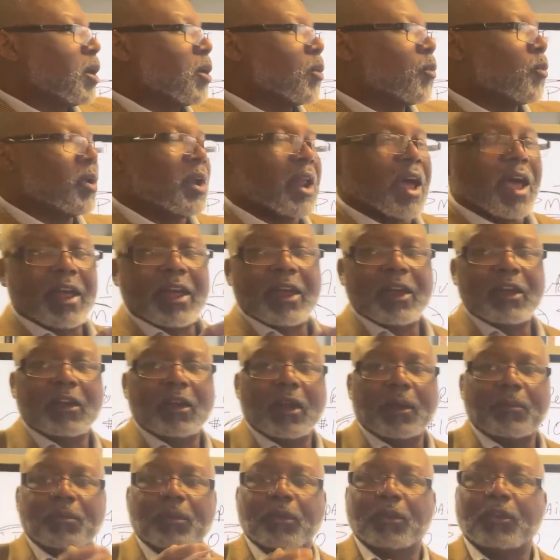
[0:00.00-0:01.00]
When I ended
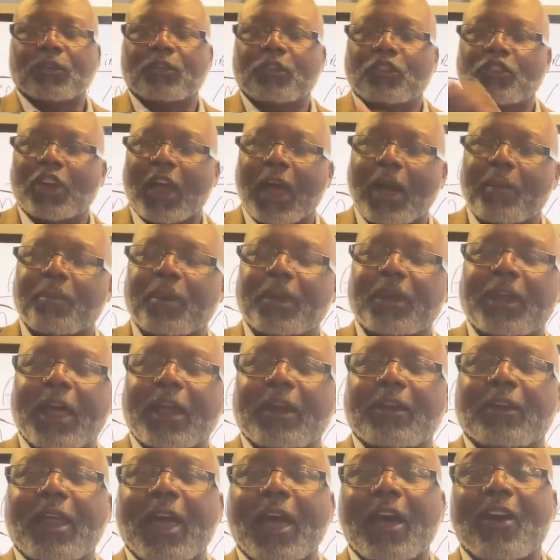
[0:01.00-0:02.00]
up chopping
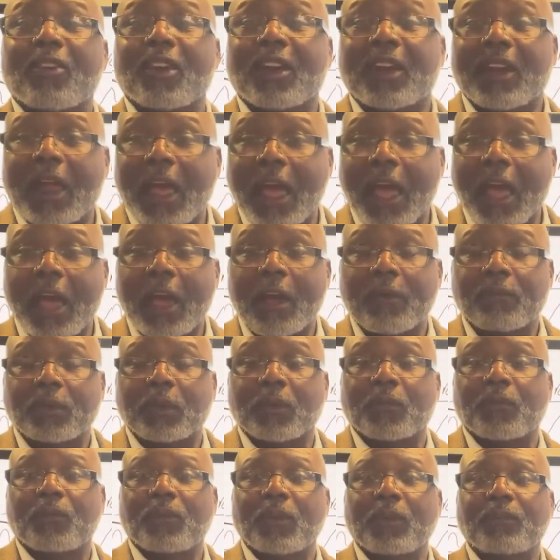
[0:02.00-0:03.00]
that down in half to
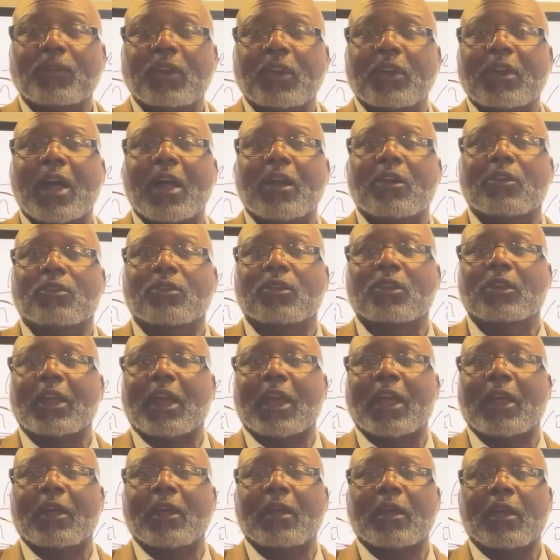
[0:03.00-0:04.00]
$50 a
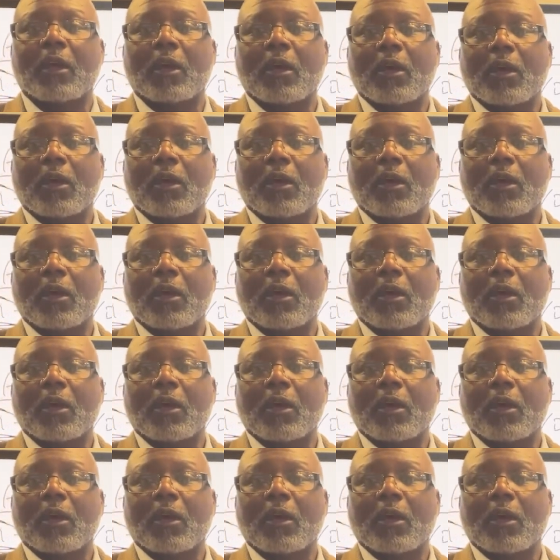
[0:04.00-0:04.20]
day